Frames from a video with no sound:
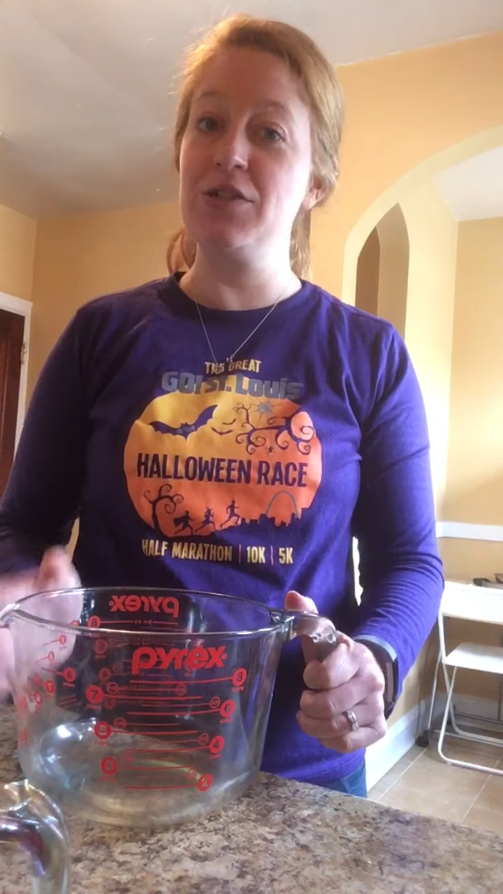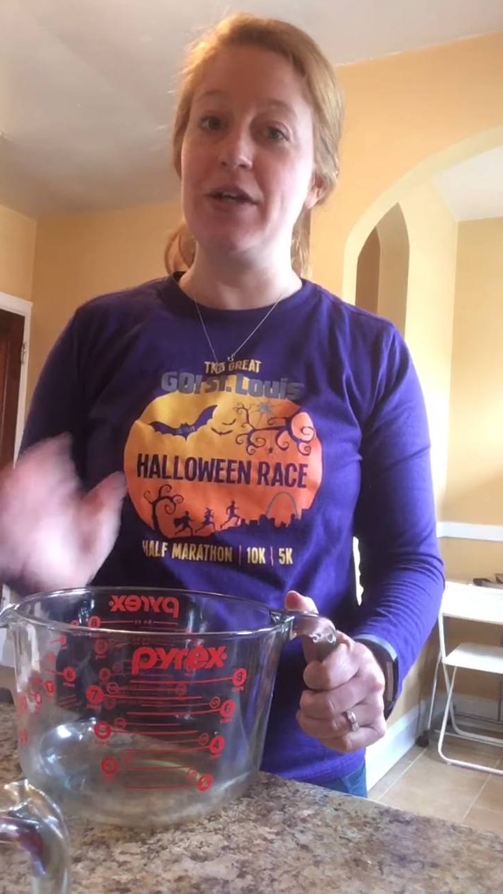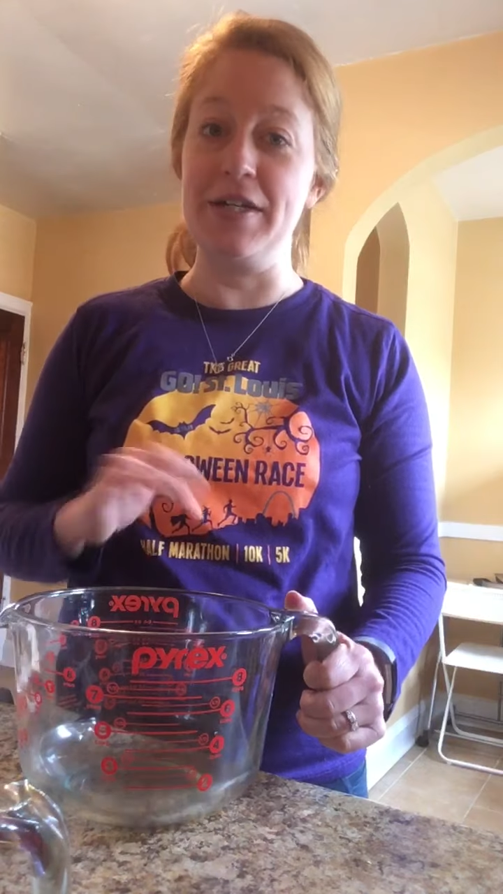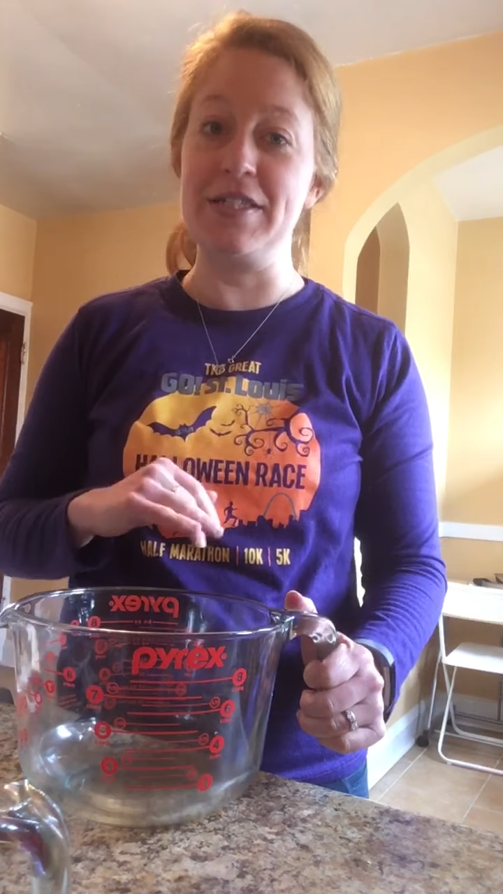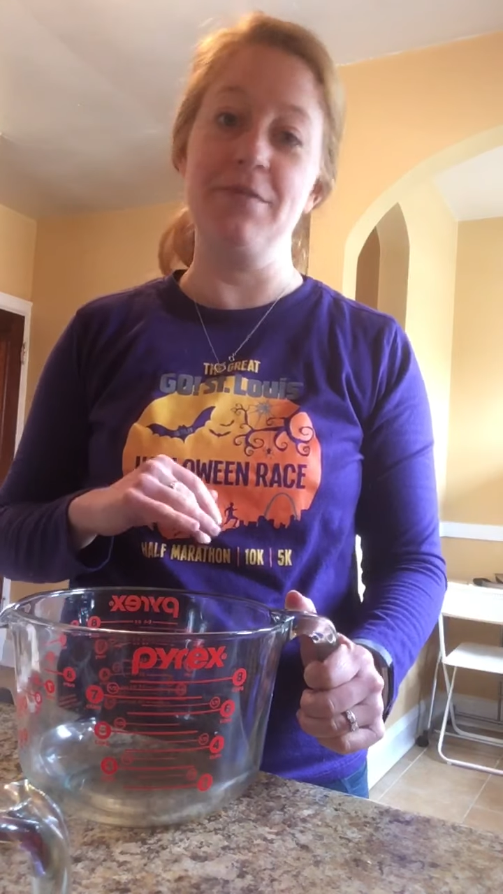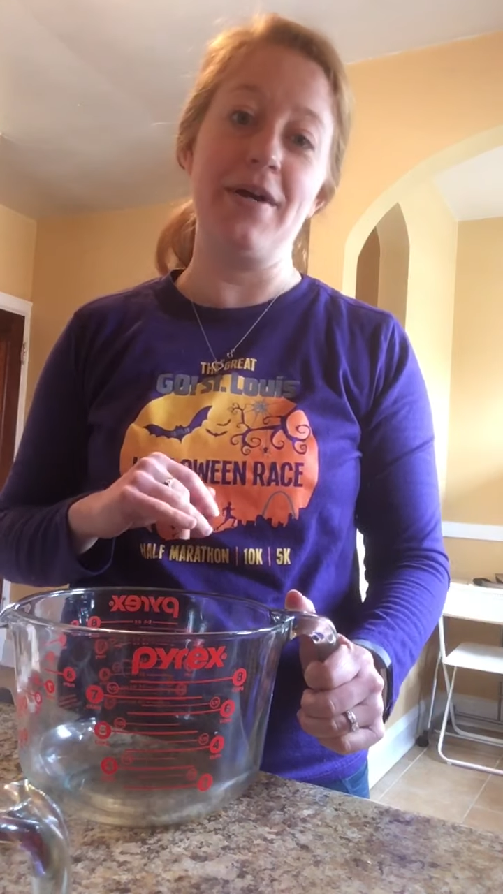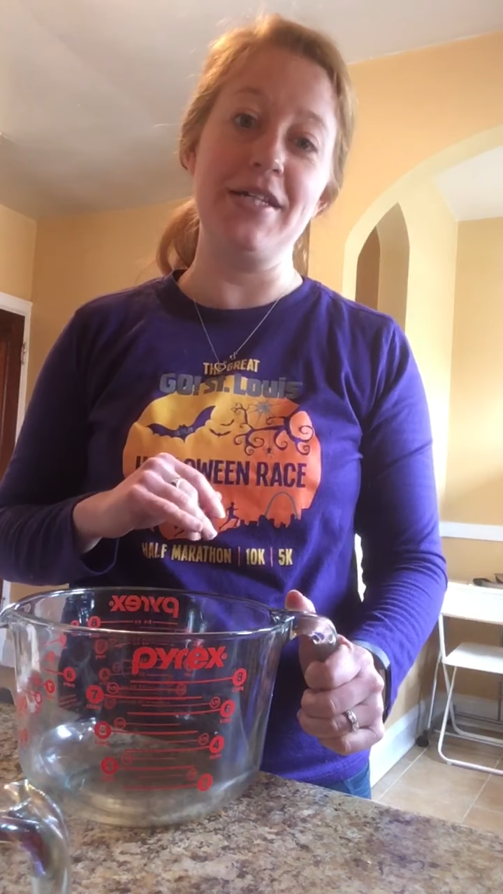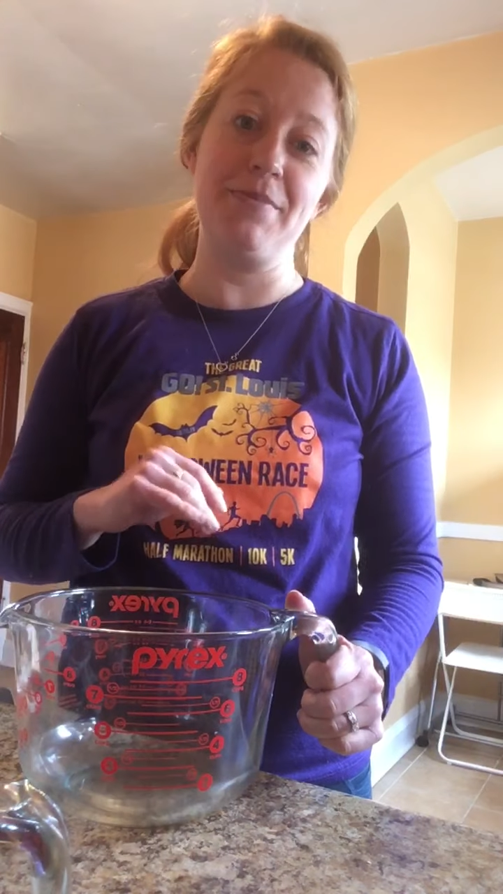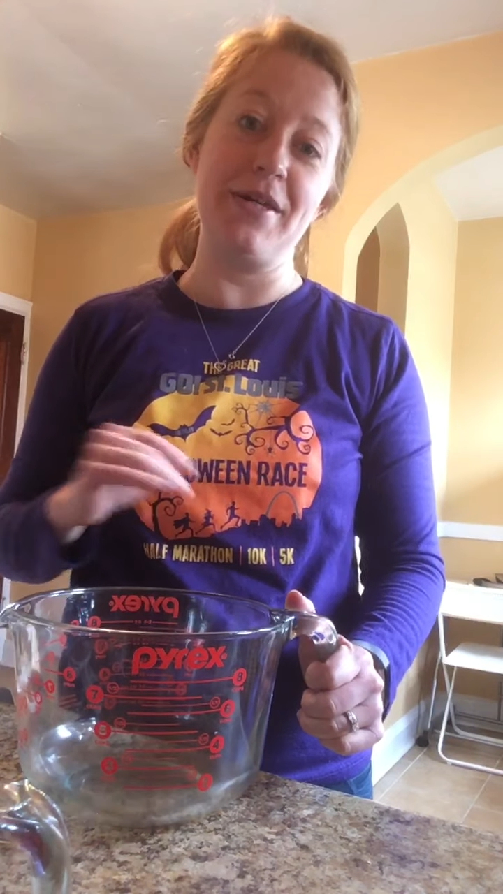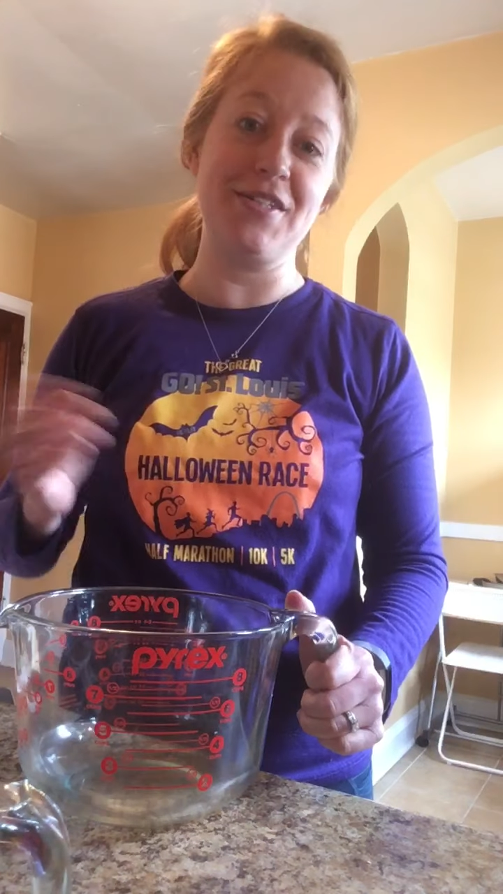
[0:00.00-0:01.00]

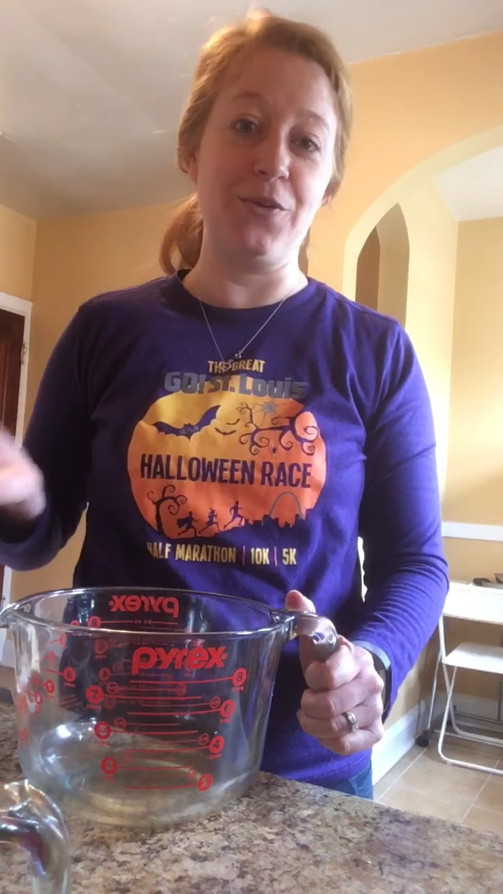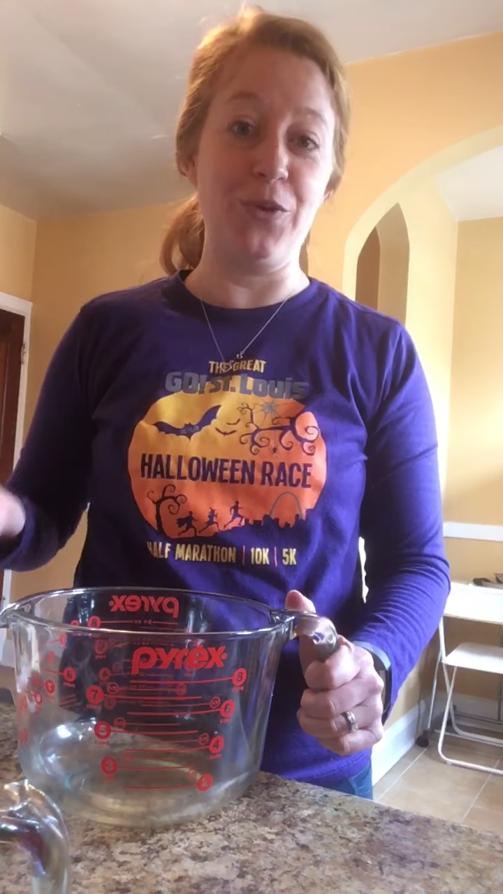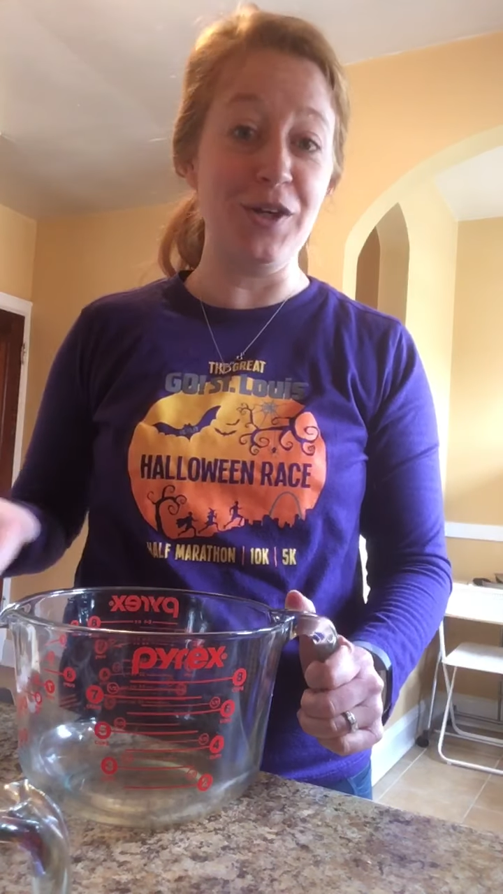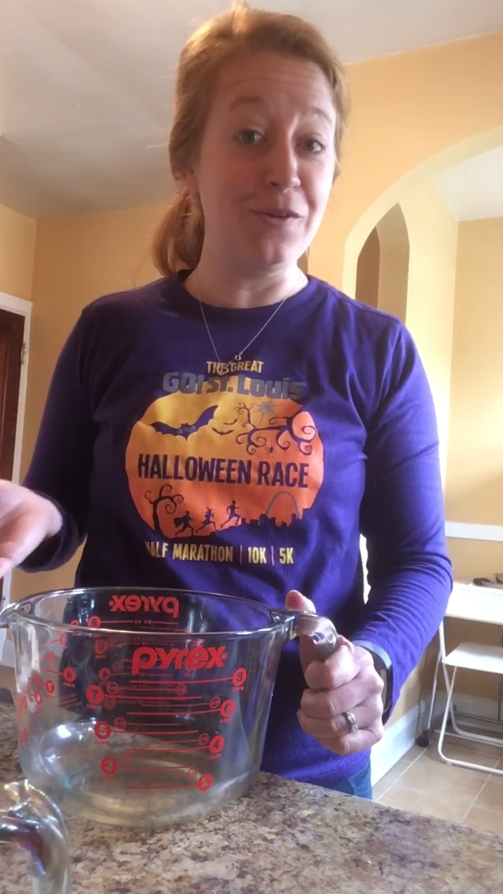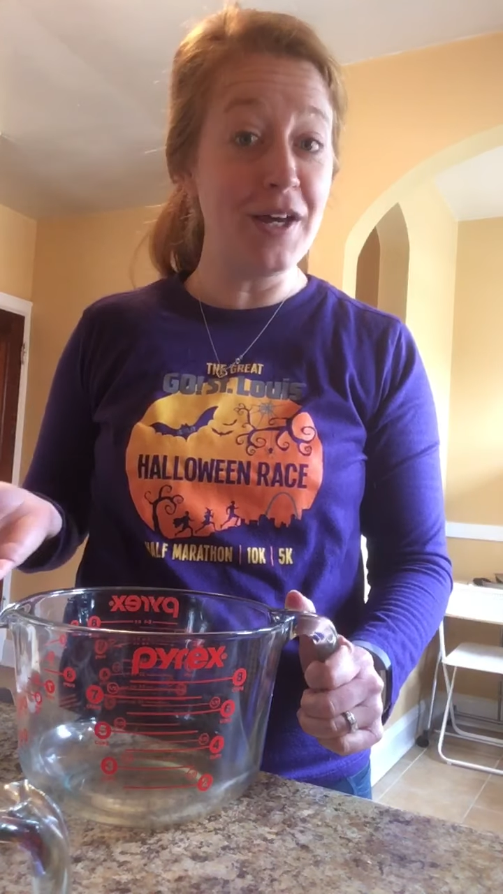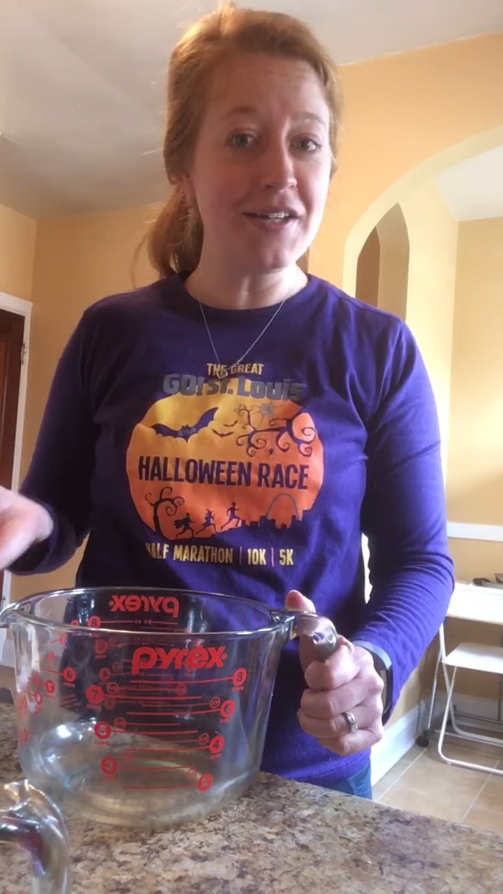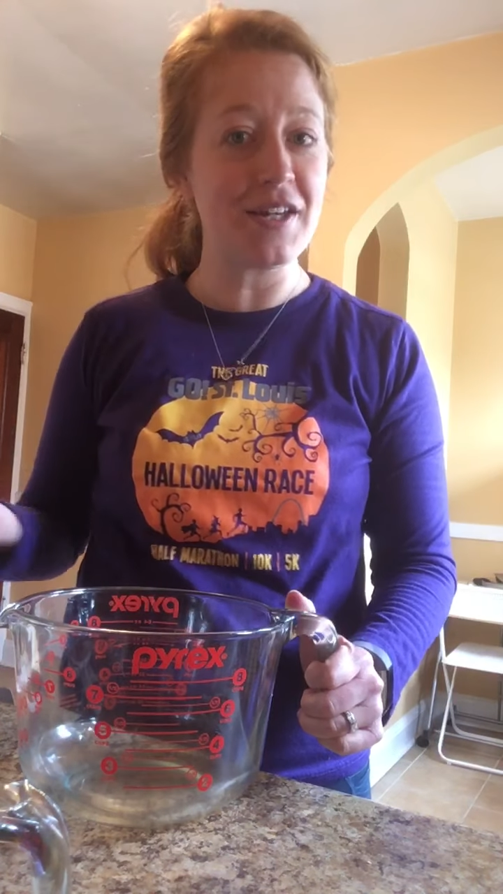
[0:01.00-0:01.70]
customize based on what you like